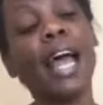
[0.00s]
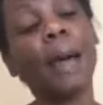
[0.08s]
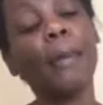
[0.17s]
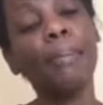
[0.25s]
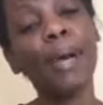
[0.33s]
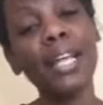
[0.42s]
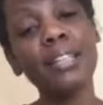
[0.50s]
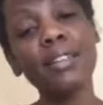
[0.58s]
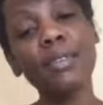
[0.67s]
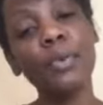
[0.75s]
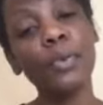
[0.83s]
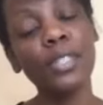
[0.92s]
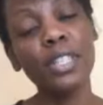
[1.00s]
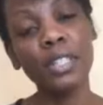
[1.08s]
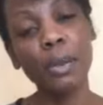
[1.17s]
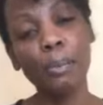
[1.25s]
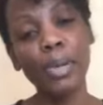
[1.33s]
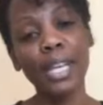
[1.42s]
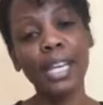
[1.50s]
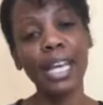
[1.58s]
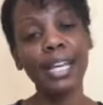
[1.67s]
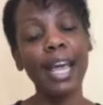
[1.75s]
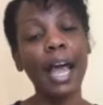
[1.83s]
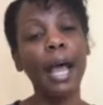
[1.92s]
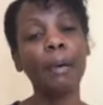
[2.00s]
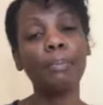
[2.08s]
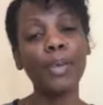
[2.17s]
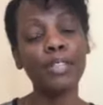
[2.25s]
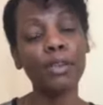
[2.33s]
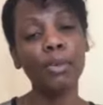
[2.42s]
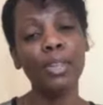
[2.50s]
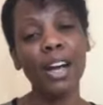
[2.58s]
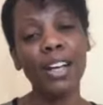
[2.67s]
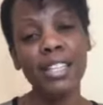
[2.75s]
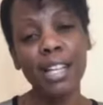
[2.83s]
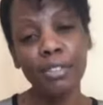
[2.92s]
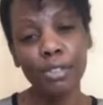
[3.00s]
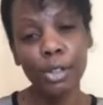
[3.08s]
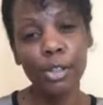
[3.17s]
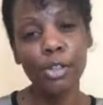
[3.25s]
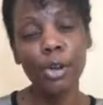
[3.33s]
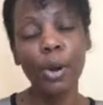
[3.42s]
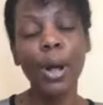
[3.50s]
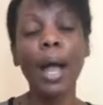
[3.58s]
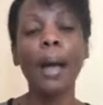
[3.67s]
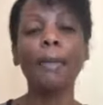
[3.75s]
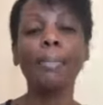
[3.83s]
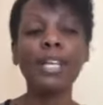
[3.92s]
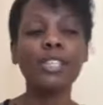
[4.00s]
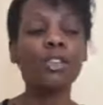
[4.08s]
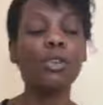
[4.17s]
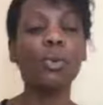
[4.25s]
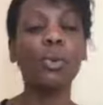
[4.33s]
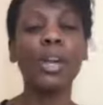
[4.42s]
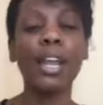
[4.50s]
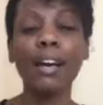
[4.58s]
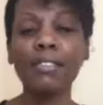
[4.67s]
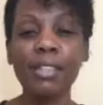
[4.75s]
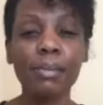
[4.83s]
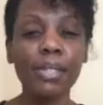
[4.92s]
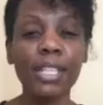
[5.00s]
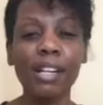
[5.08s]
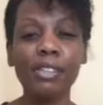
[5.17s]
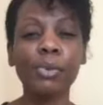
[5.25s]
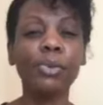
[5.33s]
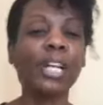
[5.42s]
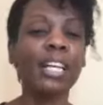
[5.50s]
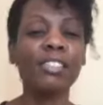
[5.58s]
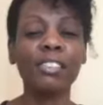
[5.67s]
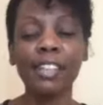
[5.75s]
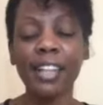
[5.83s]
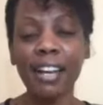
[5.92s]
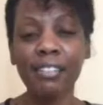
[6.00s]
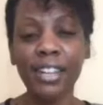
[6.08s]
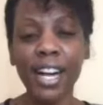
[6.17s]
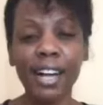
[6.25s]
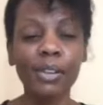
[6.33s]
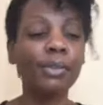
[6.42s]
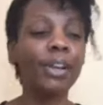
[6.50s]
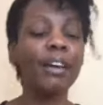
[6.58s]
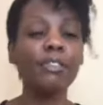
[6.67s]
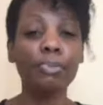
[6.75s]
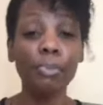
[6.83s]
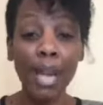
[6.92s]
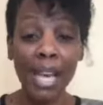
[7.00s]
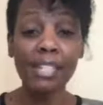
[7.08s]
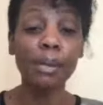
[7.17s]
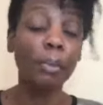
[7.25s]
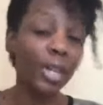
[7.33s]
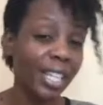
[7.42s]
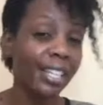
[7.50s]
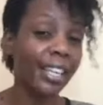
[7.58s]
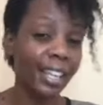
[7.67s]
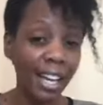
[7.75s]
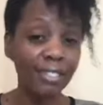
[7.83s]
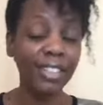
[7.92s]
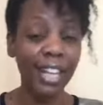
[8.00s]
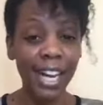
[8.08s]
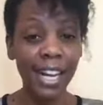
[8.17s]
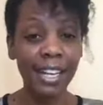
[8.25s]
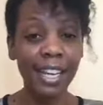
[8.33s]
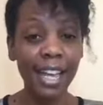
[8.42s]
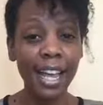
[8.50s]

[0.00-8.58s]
A person who is disobedient, a person without self control, a person who loves themselves, who does not love God, who loves pleasure more than they love God,